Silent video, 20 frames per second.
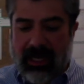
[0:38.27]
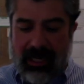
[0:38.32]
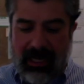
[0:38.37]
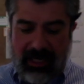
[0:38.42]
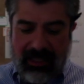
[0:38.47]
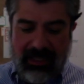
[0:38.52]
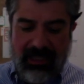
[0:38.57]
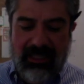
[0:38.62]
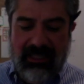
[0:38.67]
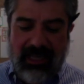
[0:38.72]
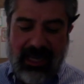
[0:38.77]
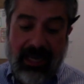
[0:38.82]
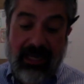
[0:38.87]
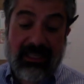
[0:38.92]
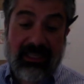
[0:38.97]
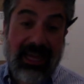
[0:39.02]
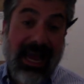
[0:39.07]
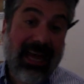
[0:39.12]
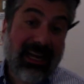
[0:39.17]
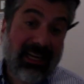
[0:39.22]
In this
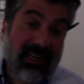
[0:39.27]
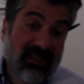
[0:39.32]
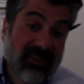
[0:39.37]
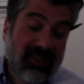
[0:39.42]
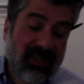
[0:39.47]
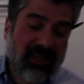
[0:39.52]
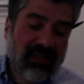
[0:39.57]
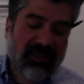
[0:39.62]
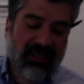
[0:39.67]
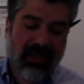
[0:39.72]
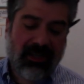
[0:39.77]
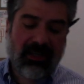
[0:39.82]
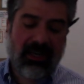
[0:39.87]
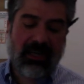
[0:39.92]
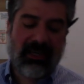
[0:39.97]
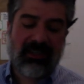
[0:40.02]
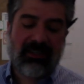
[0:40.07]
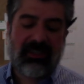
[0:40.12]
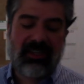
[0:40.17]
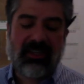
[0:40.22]
case, anesthesia.
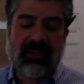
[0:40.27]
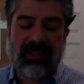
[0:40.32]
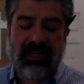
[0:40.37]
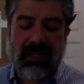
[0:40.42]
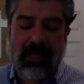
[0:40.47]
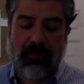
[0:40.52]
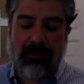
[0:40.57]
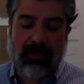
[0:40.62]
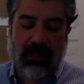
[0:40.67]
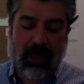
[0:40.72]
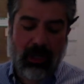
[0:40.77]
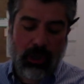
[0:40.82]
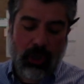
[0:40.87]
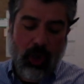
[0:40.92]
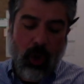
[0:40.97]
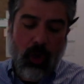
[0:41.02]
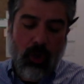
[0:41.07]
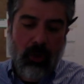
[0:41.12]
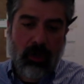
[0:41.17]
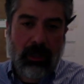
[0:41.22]
Anesthesia can be a
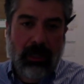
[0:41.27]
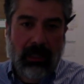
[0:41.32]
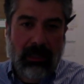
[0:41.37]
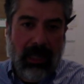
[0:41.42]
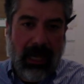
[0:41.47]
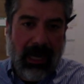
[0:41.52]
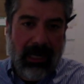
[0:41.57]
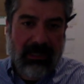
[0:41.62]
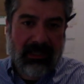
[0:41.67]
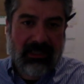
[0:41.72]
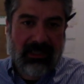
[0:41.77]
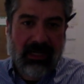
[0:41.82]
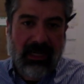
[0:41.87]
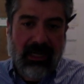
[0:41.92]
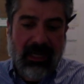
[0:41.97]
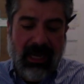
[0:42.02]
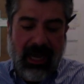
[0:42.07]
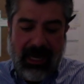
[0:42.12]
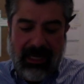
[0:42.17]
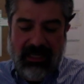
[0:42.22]
localized
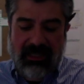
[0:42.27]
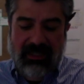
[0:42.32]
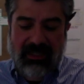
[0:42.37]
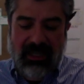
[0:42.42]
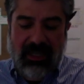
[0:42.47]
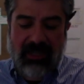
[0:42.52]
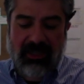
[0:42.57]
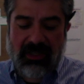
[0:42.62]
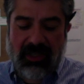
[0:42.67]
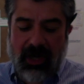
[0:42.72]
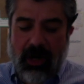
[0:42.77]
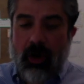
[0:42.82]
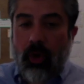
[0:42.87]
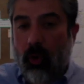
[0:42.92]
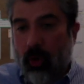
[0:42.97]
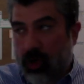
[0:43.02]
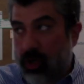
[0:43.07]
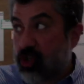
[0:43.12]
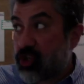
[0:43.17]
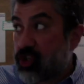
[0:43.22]
anesthesia
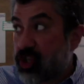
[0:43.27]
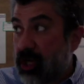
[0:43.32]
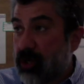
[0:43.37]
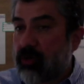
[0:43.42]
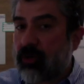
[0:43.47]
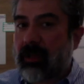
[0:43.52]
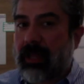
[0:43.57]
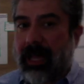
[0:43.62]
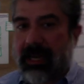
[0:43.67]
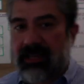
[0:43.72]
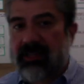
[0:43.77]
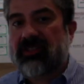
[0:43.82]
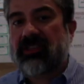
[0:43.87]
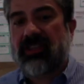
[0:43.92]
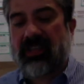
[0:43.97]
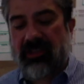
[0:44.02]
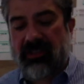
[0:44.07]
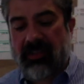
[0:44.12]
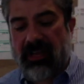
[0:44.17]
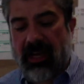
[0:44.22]
or a general
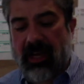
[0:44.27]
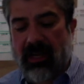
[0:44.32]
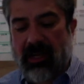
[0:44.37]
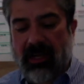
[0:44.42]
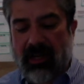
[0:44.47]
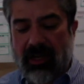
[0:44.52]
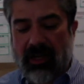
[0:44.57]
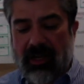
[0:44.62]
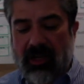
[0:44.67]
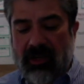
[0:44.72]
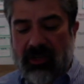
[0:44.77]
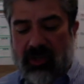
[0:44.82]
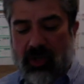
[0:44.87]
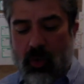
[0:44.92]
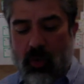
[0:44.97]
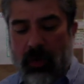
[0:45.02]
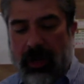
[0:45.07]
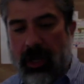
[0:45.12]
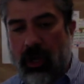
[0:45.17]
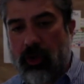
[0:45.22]
anesthesia. So
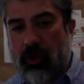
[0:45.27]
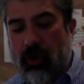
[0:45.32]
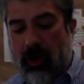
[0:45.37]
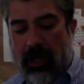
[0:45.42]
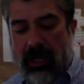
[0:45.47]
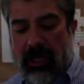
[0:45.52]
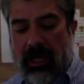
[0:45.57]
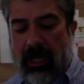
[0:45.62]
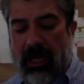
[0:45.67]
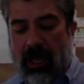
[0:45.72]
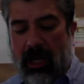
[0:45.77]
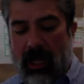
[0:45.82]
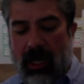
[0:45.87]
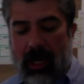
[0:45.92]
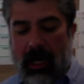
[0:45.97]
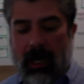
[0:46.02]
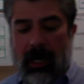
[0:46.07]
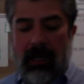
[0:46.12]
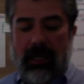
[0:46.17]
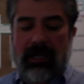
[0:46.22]
we either gonna
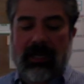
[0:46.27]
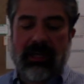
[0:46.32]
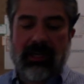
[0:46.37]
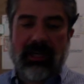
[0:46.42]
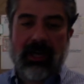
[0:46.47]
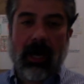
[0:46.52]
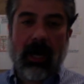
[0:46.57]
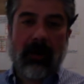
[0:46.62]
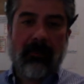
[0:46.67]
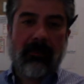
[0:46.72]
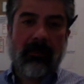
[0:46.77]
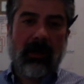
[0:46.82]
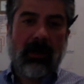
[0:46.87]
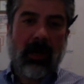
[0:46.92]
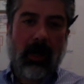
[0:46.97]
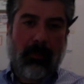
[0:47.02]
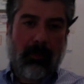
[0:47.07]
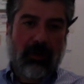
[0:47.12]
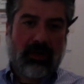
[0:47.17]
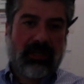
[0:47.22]
uh, numb
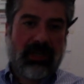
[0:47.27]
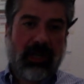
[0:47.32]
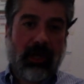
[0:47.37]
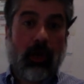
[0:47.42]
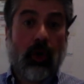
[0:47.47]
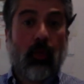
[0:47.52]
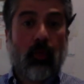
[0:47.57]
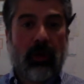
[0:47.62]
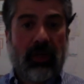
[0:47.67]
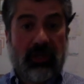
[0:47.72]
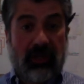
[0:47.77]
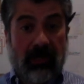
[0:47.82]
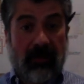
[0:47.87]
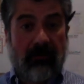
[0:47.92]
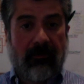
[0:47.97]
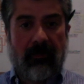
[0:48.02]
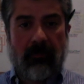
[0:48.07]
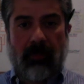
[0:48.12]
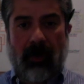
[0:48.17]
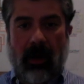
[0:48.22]
a particular region
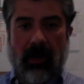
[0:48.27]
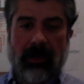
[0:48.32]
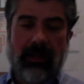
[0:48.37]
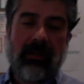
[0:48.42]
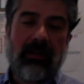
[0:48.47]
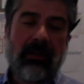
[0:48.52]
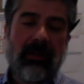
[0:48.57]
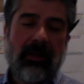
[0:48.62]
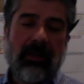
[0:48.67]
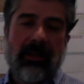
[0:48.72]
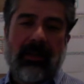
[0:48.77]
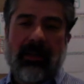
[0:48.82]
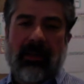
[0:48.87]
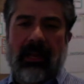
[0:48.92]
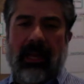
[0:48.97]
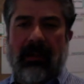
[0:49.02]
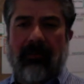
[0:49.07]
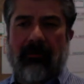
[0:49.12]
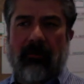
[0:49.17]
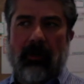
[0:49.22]
of the body,
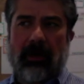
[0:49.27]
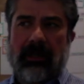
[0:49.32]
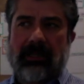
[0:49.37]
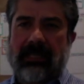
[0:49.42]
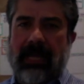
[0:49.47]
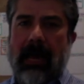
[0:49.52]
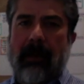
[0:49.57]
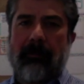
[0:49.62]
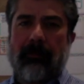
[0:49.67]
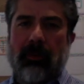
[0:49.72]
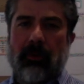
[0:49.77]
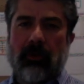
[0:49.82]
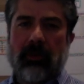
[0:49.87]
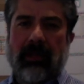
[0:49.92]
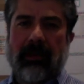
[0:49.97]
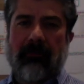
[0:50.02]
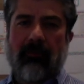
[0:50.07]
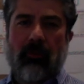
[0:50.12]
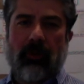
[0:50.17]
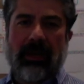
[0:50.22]
like for example,
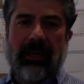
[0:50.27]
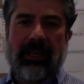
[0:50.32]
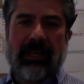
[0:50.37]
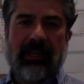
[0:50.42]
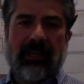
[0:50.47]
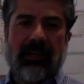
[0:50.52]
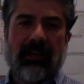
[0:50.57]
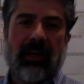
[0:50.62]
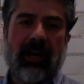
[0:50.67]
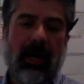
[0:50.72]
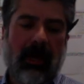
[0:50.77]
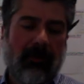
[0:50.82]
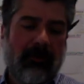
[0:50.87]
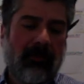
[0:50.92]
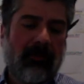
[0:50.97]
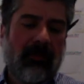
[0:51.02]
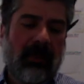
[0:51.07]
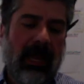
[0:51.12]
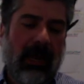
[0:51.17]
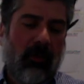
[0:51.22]
if we numb
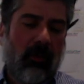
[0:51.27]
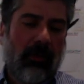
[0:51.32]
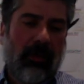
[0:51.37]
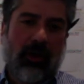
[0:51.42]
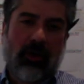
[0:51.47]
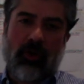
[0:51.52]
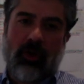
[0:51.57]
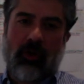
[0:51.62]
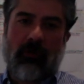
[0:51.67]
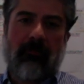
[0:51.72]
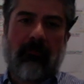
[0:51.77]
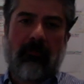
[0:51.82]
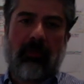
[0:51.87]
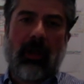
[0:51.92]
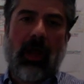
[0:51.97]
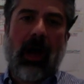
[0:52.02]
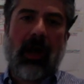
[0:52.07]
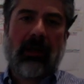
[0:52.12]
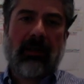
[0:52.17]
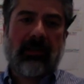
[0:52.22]
like with a nerve
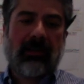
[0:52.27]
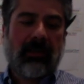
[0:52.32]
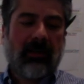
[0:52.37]
block,